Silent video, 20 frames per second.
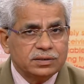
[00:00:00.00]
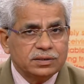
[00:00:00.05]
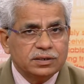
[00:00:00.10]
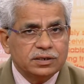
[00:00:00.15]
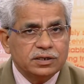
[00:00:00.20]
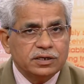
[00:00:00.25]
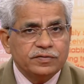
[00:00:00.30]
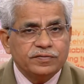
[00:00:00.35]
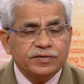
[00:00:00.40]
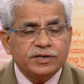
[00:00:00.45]

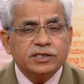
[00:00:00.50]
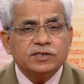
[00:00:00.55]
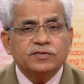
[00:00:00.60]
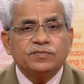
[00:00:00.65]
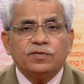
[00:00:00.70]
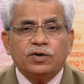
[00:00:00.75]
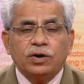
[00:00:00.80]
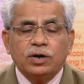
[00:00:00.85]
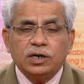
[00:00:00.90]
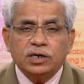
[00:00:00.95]
if it is
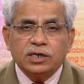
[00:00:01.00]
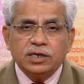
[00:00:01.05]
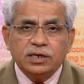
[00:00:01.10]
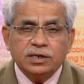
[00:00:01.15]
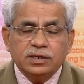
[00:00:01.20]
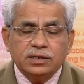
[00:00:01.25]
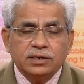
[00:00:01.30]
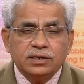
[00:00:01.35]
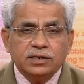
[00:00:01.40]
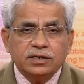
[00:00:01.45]
faulty,
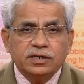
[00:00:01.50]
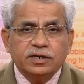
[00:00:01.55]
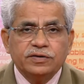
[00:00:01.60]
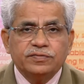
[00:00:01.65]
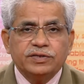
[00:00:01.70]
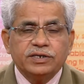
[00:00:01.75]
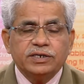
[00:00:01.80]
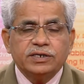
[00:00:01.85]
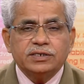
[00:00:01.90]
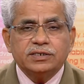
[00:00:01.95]
if
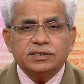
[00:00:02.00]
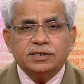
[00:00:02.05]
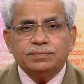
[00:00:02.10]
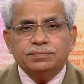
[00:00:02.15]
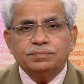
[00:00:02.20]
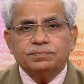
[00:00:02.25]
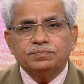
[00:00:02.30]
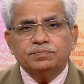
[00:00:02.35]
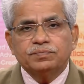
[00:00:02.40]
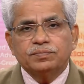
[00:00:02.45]
there is
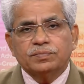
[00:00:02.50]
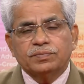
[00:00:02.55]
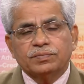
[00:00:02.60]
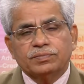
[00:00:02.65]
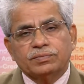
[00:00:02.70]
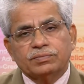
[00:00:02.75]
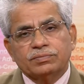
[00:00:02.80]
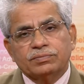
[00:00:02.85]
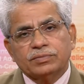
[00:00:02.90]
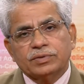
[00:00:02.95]
some
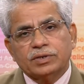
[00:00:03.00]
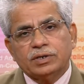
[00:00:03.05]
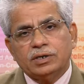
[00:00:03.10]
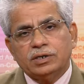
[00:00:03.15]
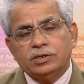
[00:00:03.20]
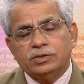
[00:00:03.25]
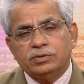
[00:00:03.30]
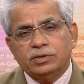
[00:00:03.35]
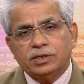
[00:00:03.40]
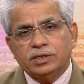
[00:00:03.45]

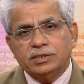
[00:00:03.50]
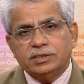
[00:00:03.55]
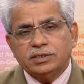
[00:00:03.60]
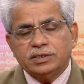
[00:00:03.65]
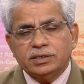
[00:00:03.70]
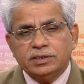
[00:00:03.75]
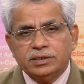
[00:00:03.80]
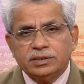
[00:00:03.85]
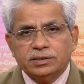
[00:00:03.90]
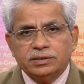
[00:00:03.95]
you can
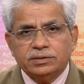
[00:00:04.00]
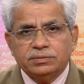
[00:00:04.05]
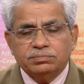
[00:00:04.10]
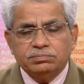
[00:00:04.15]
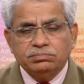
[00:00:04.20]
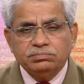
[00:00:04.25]
say